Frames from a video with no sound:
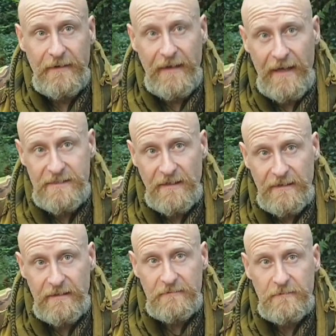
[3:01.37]
a Hedgehog
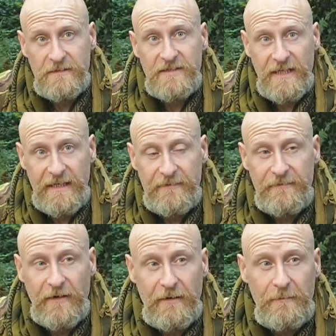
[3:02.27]
Leatherworks sheath
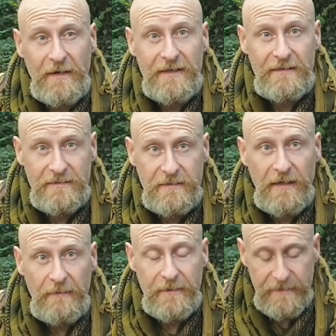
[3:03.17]
for my
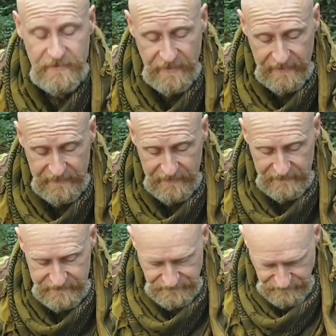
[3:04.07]
Tom Brown tracker
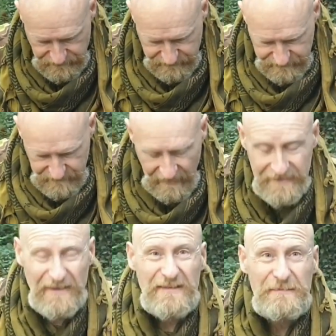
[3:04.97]
knife.
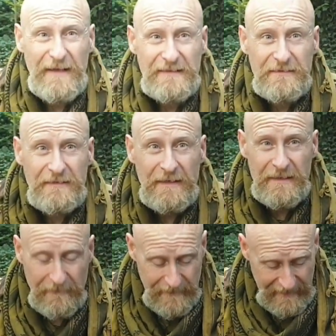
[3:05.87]
They're expensive,
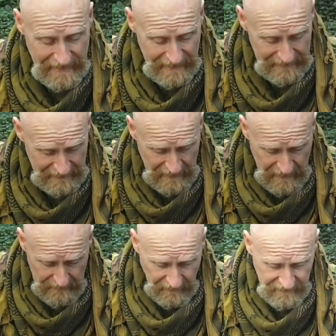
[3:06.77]
they really are.
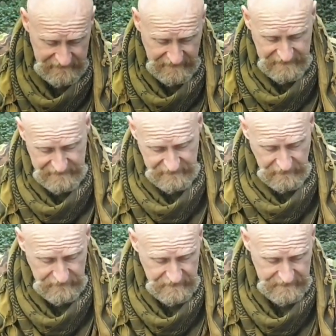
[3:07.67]
Paul sent this
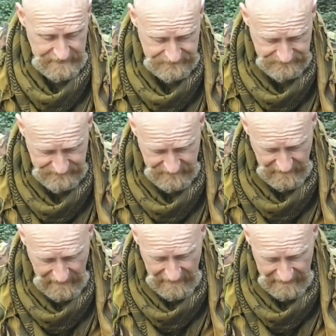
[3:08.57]
over to me,
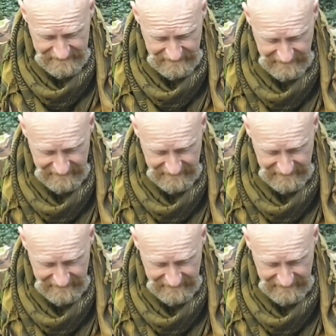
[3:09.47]
and